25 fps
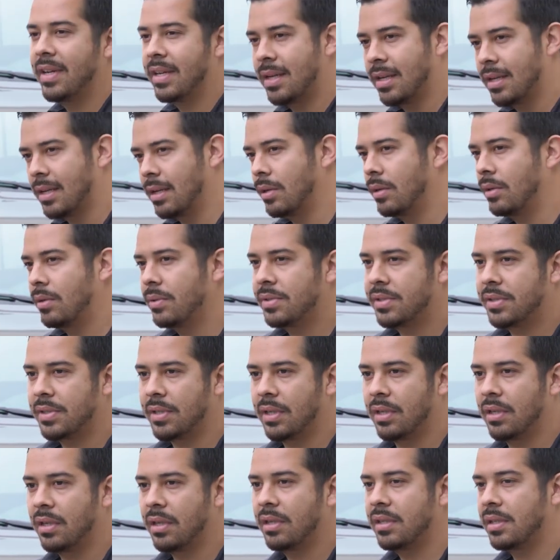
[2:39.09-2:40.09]
any kind of loose
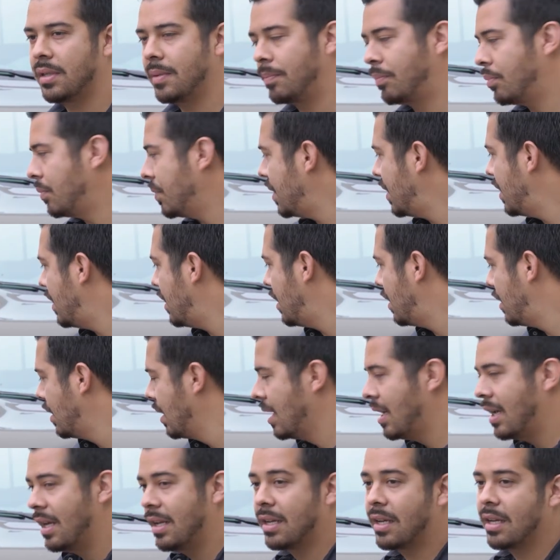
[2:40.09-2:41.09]
dirt, debris,
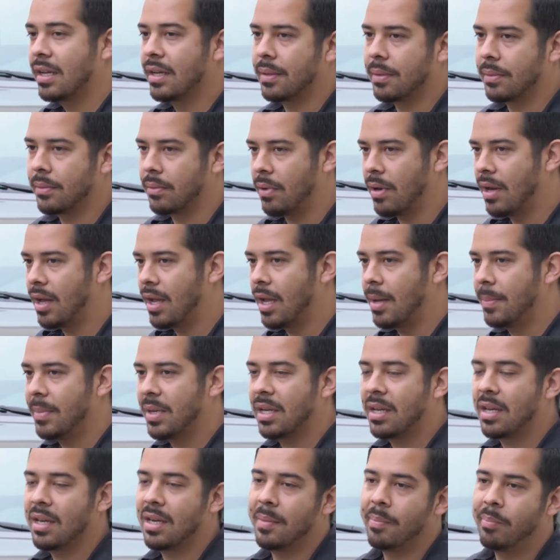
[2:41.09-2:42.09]
any kind of grime,
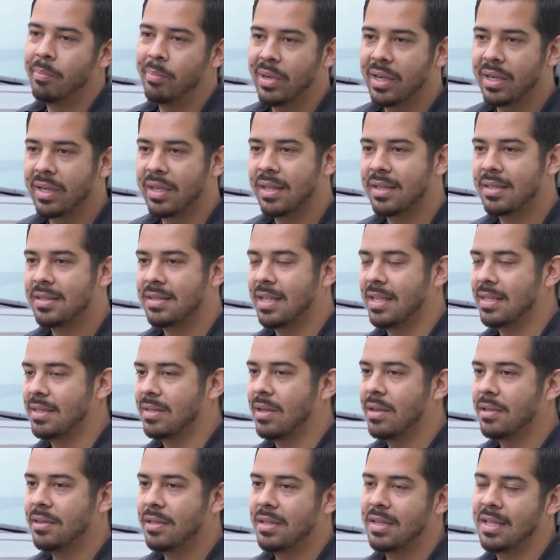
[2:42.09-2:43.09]
any kind of bug guts that's
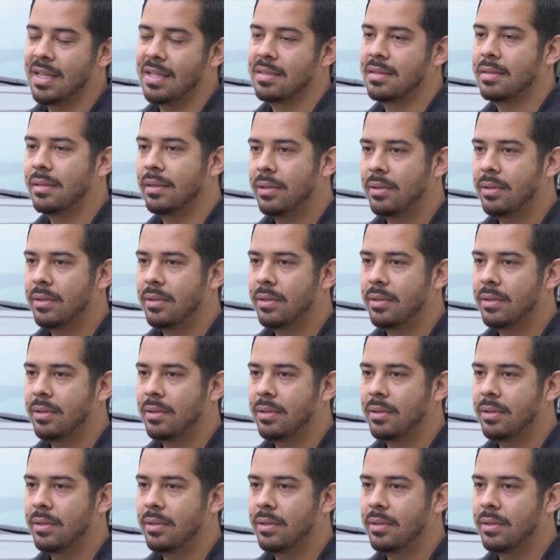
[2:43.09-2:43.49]
on there that's